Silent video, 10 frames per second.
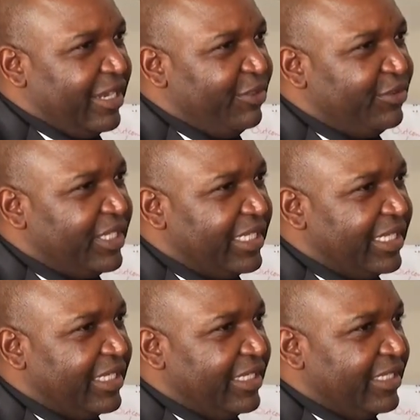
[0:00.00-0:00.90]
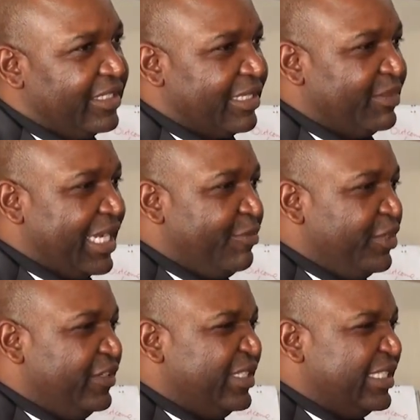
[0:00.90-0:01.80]
Are we together? Sometimes
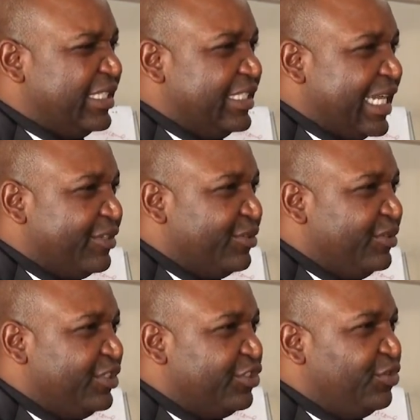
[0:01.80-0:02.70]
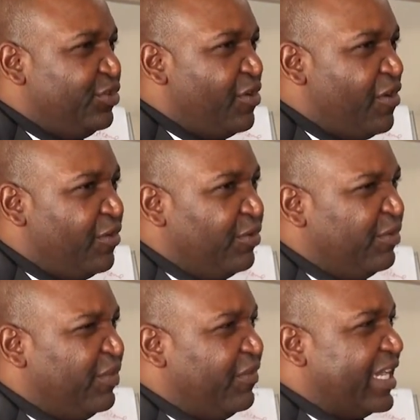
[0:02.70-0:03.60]
when the title is too
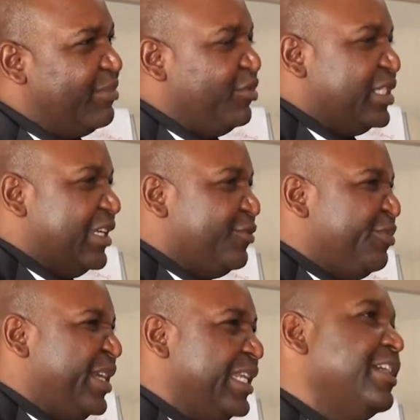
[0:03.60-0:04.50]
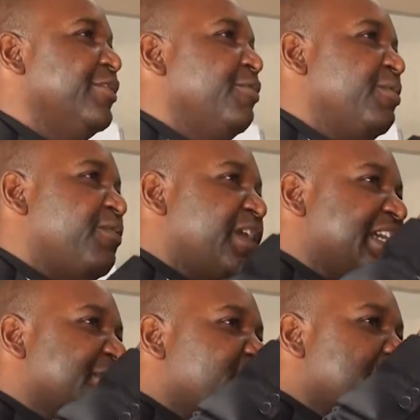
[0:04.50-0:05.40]
long, the variables are too many, we
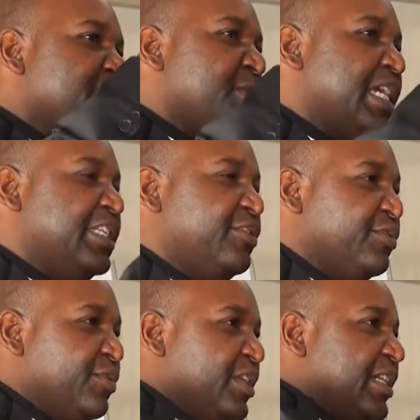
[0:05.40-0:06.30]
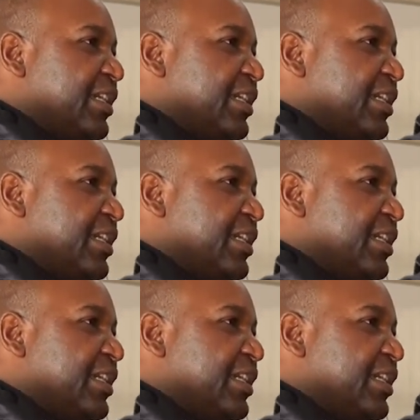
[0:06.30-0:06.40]
find one word to